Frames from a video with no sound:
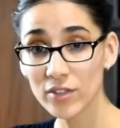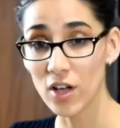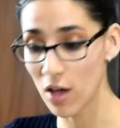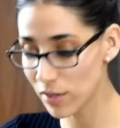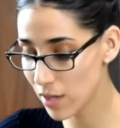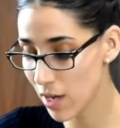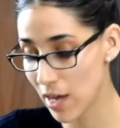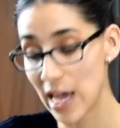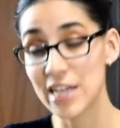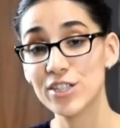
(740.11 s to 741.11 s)
sauce
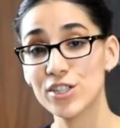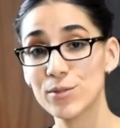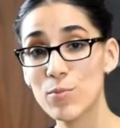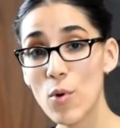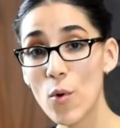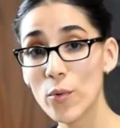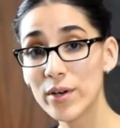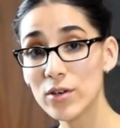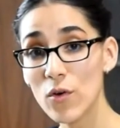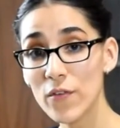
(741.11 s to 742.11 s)
and just
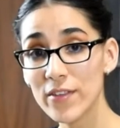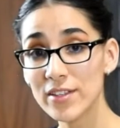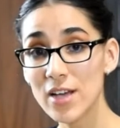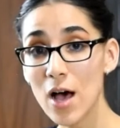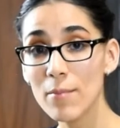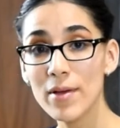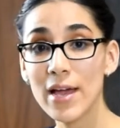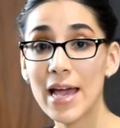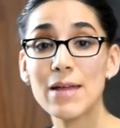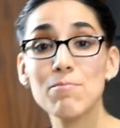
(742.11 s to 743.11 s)
pour it over the top
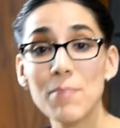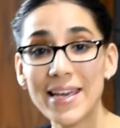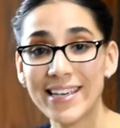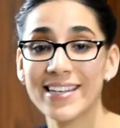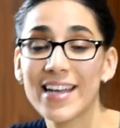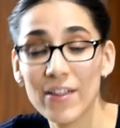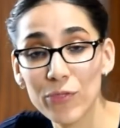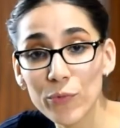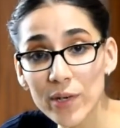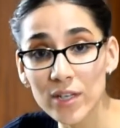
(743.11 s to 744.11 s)
and bake it at
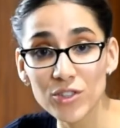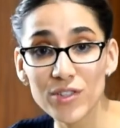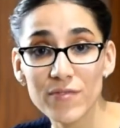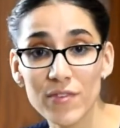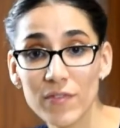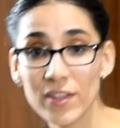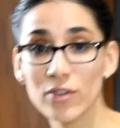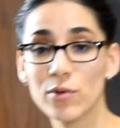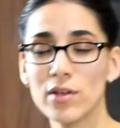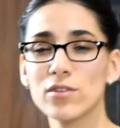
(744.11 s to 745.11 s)
350
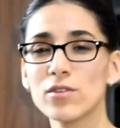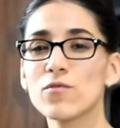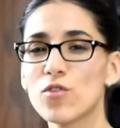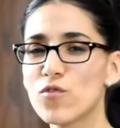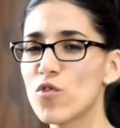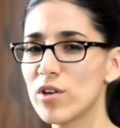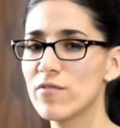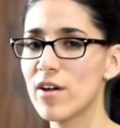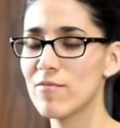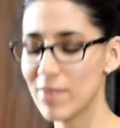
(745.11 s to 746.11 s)
degrees for
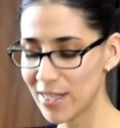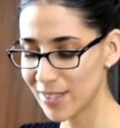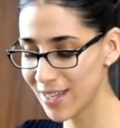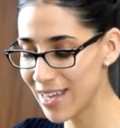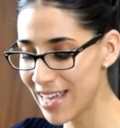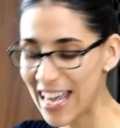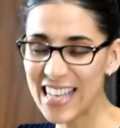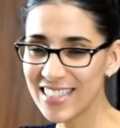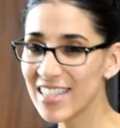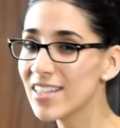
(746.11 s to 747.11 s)
45 minutes.
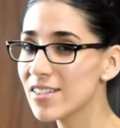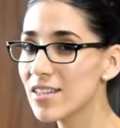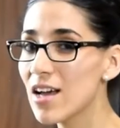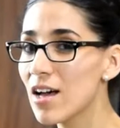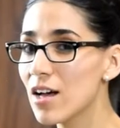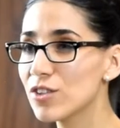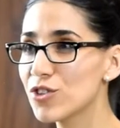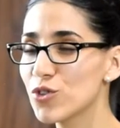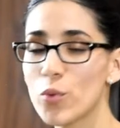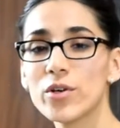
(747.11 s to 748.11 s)
It takes
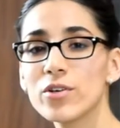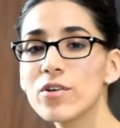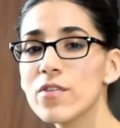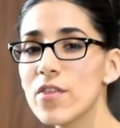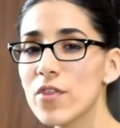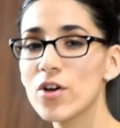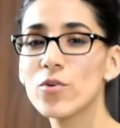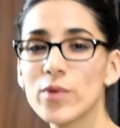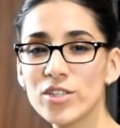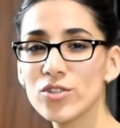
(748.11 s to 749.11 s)
shorter than the
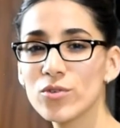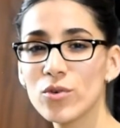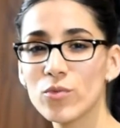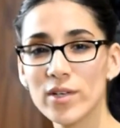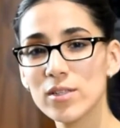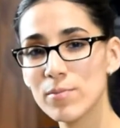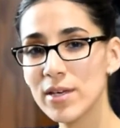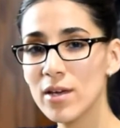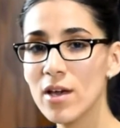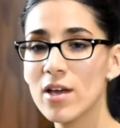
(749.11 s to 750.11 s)
original
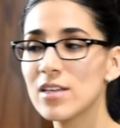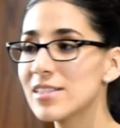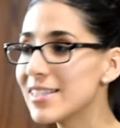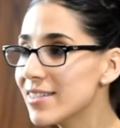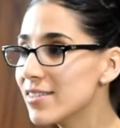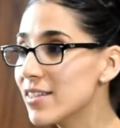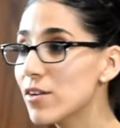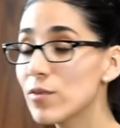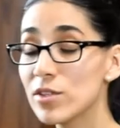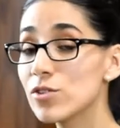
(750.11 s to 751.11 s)
recipe. Since
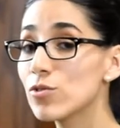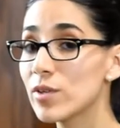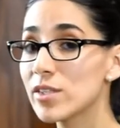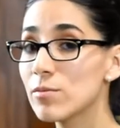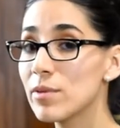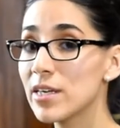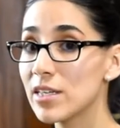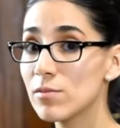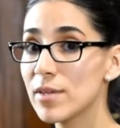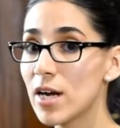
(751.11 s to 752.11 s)
the original recipe
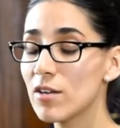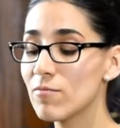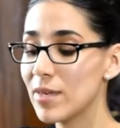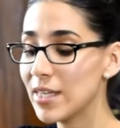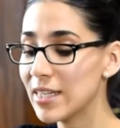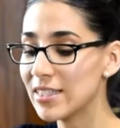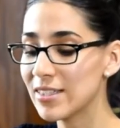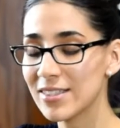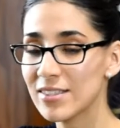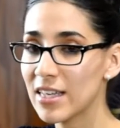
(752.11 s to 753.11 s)
is made out of meat, it
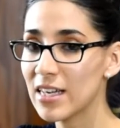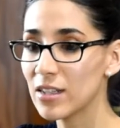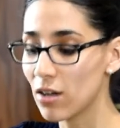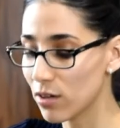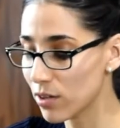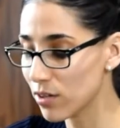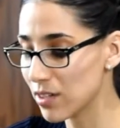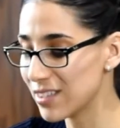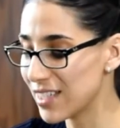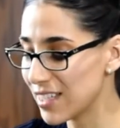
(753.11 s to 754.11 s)
does take longer.
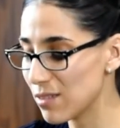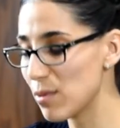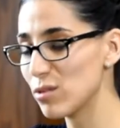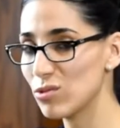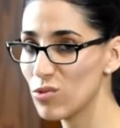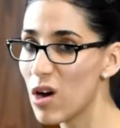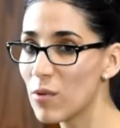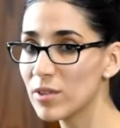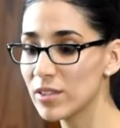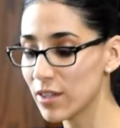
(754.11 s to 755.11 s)
It takes about 2
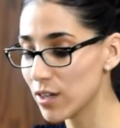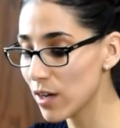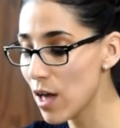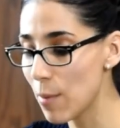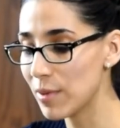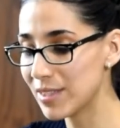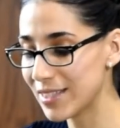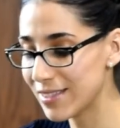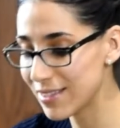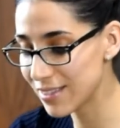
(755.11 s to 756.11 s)
hours to cook, but
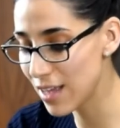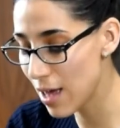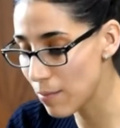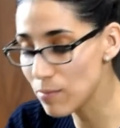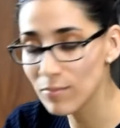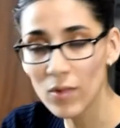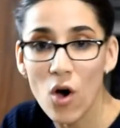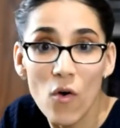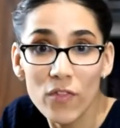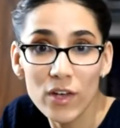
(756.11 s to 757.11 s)
since
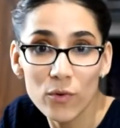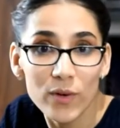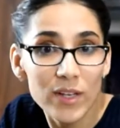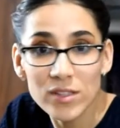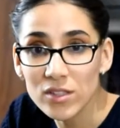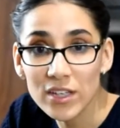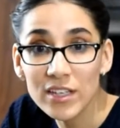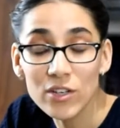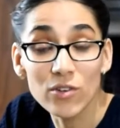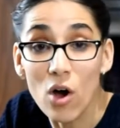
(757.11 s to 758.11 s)
all the ingredients
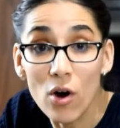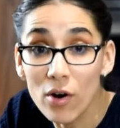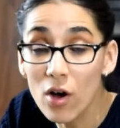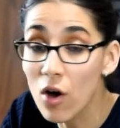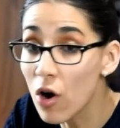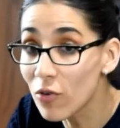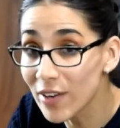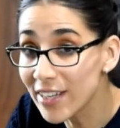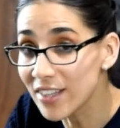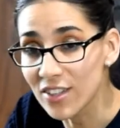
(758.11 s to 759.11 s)
in here are
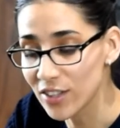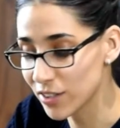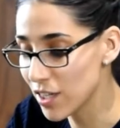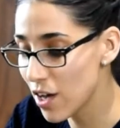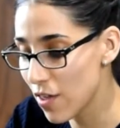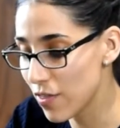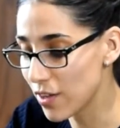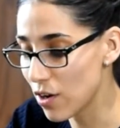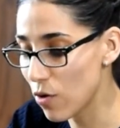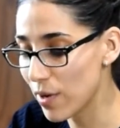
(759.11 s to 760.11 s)
already cooked,
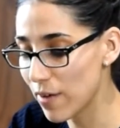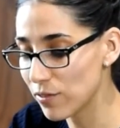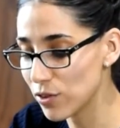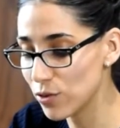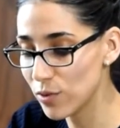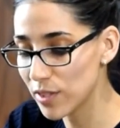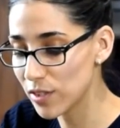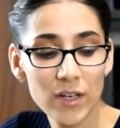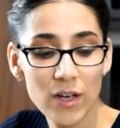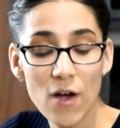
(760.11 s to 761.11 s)
then all we have to do
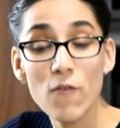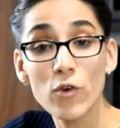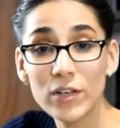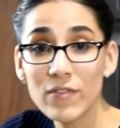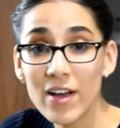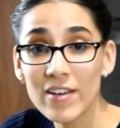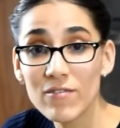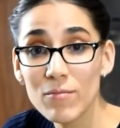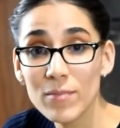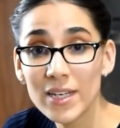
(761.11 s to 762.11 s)
is
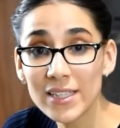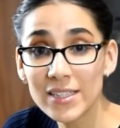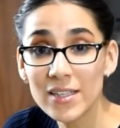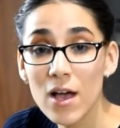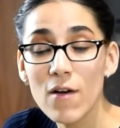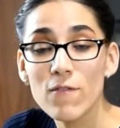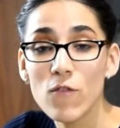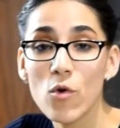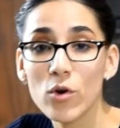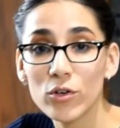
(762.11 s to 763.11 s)
45 minutes
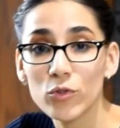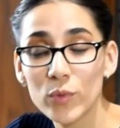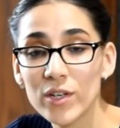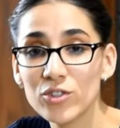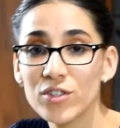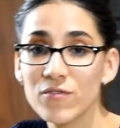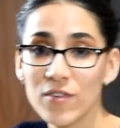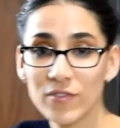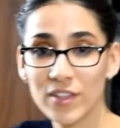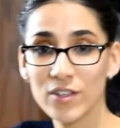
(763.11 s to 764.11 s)
for
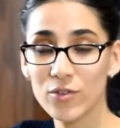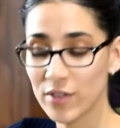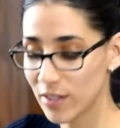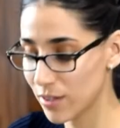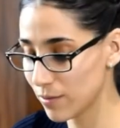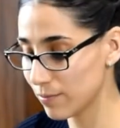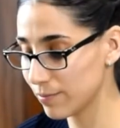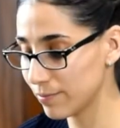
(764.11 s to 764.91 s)
350 degrees.